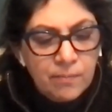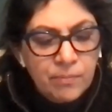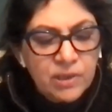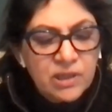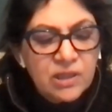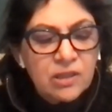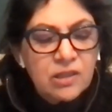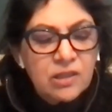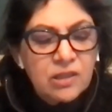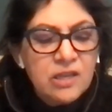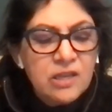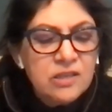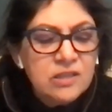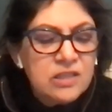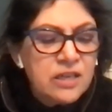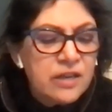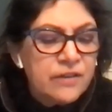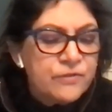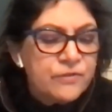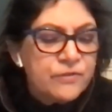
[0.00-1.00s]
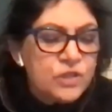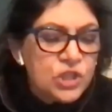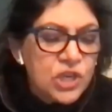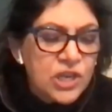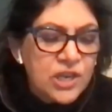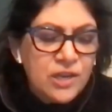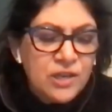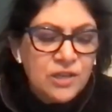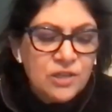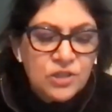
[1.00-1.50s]
But things have
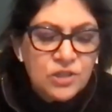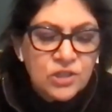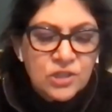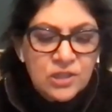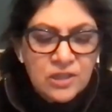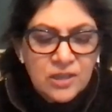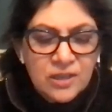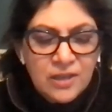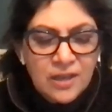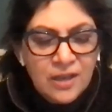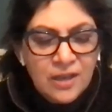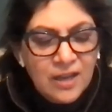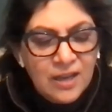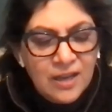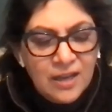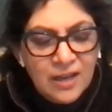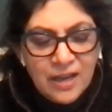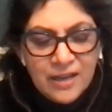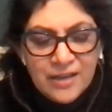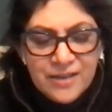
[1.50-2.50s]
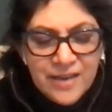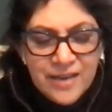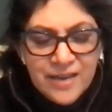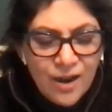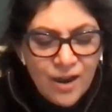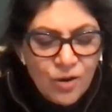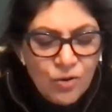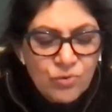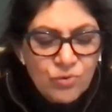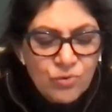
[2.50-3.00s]
changed, and
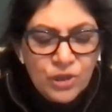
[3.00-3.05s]
now